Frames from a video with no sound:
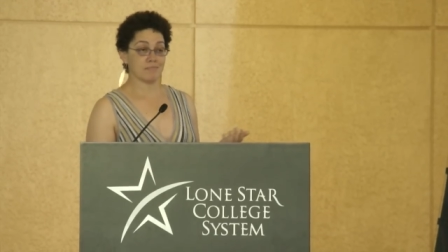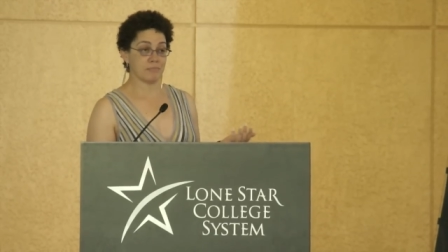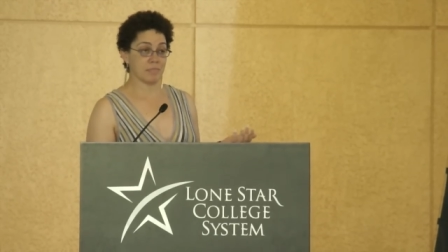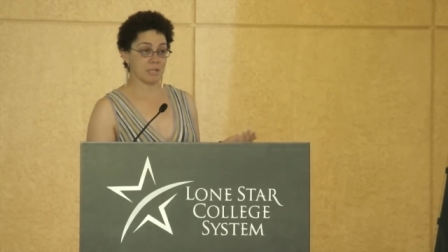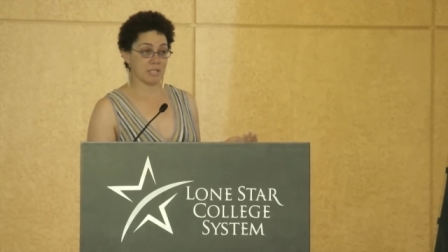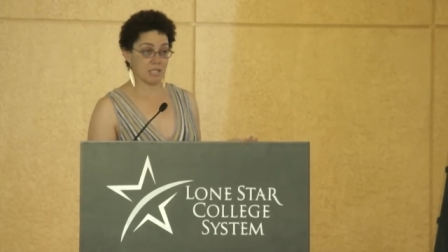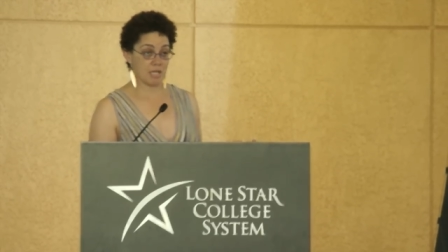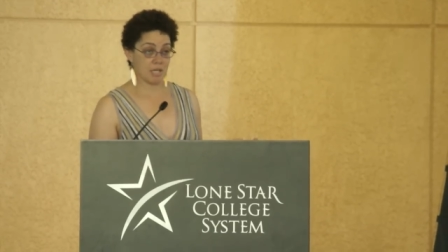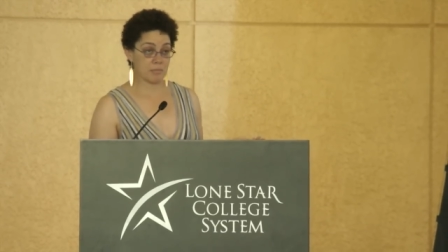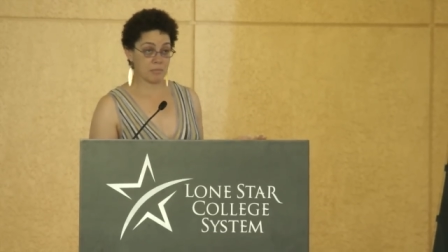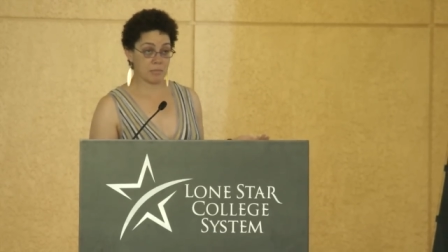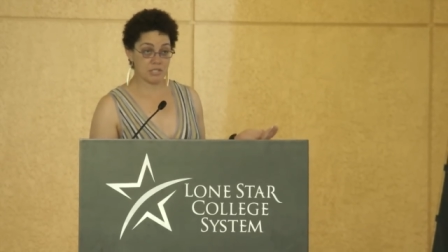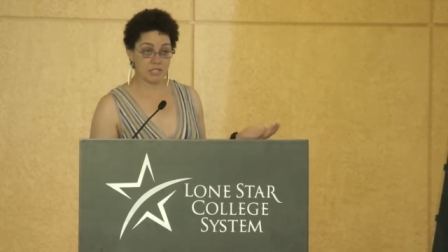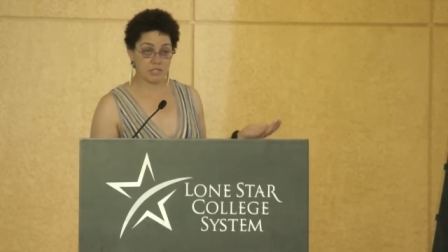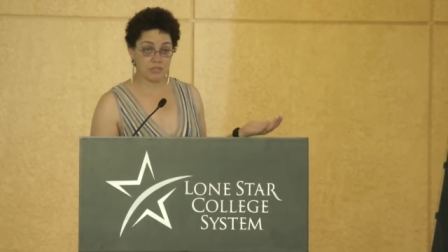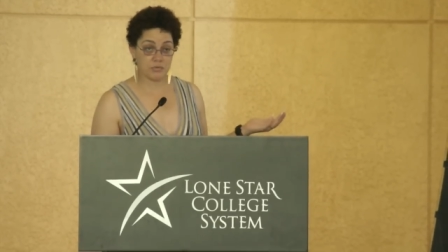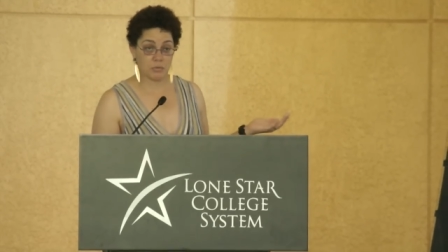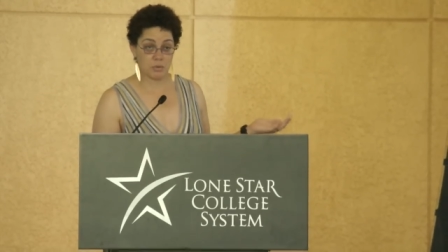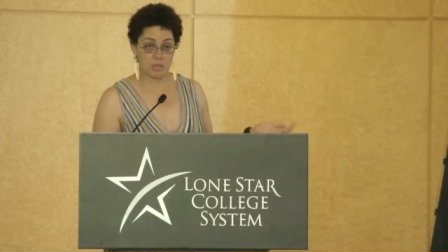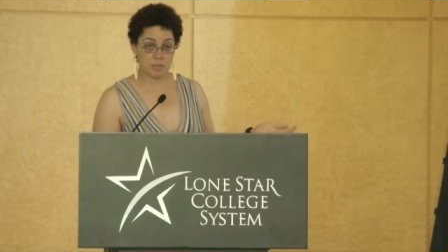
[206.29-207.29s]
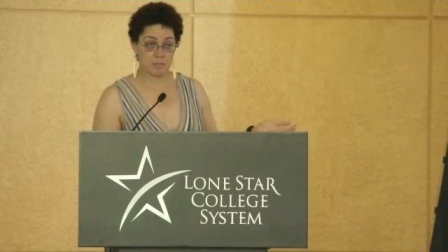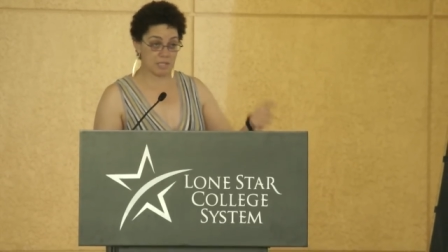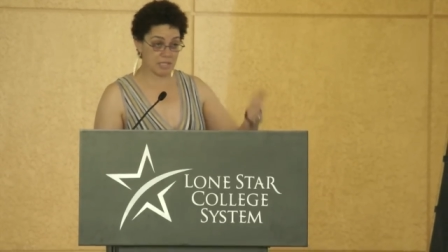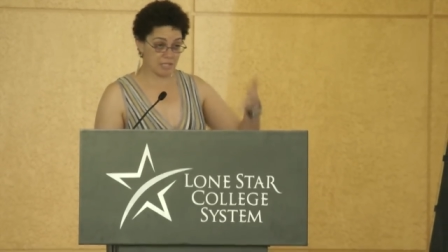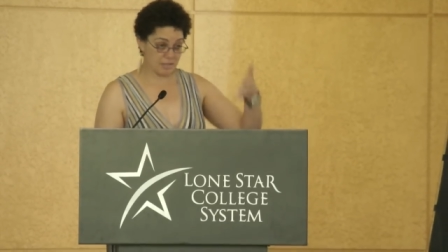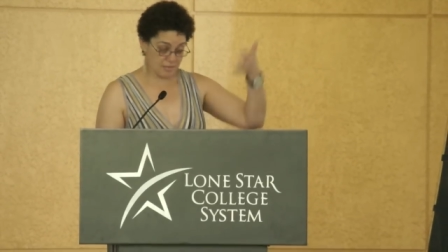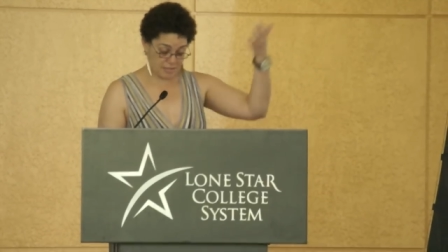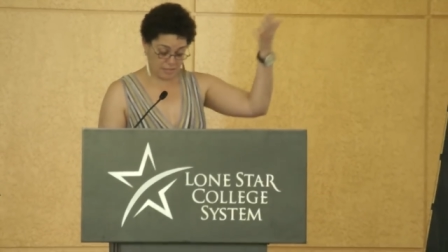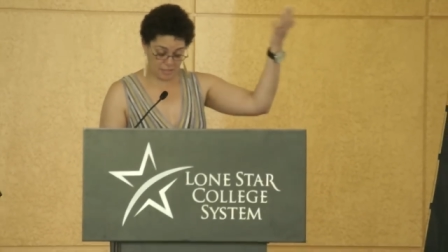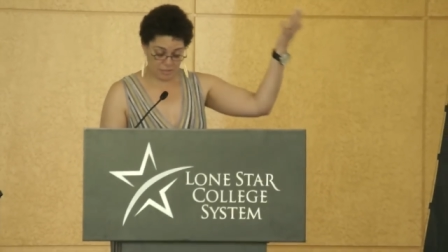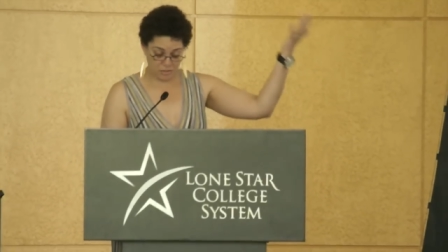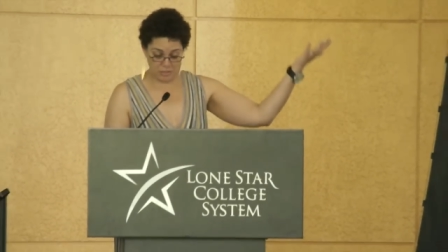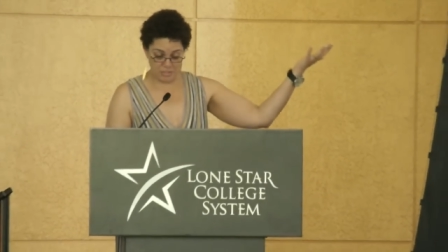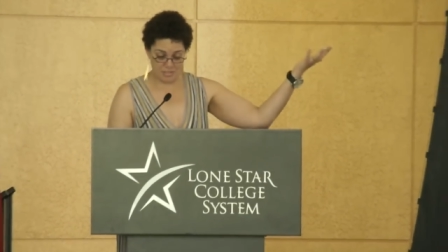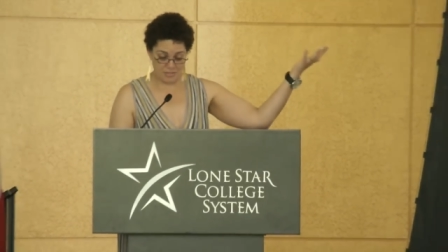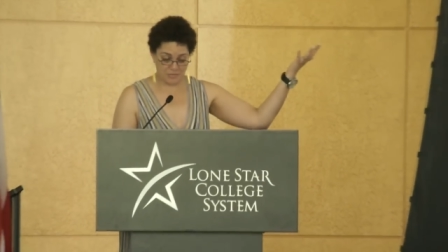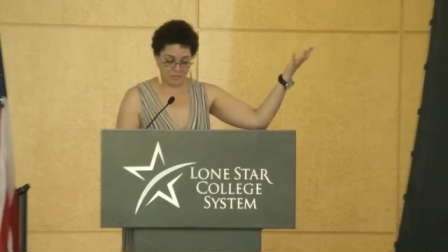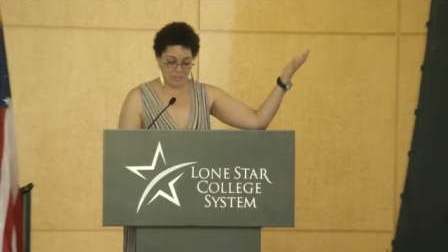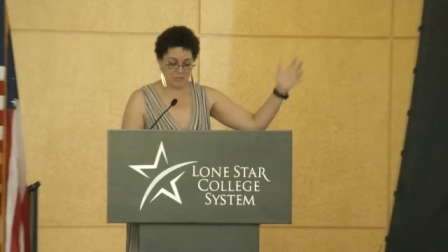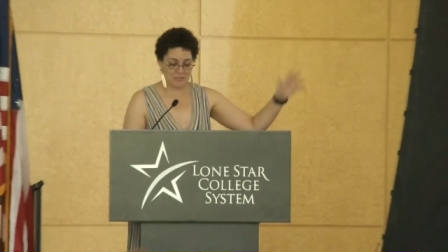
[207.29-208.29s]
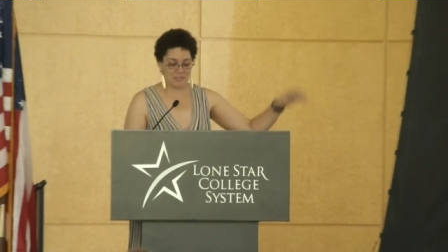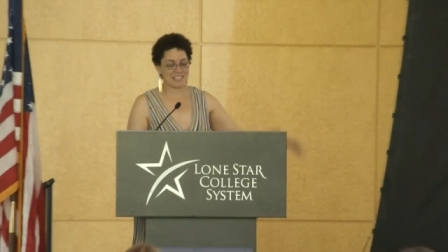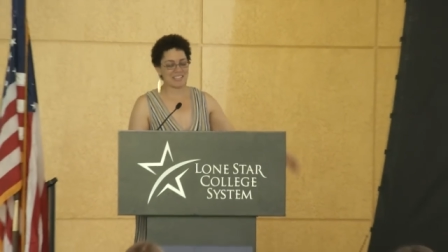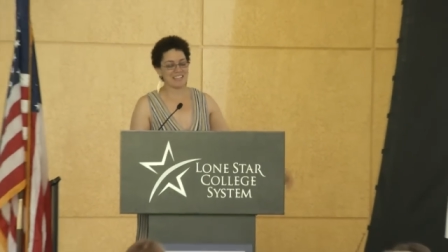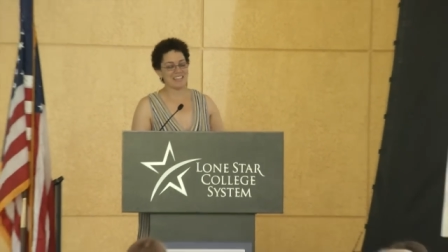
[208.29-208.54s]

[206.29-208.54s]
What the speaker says: but not much of one, because again, you guys have covered